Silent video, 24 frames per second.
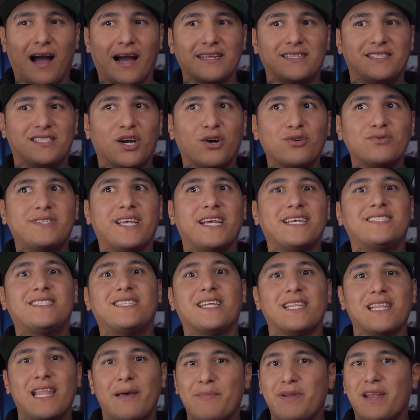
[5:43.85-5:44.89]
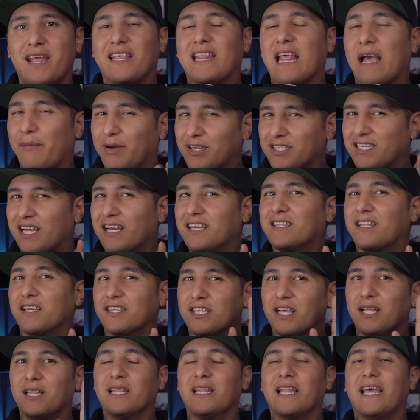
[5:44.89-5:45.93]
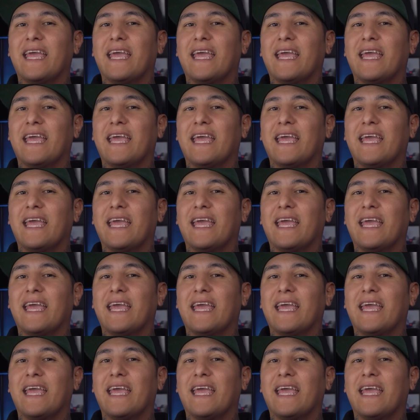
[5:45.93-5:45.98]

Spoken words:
I don't taste the lemonade that much. There's a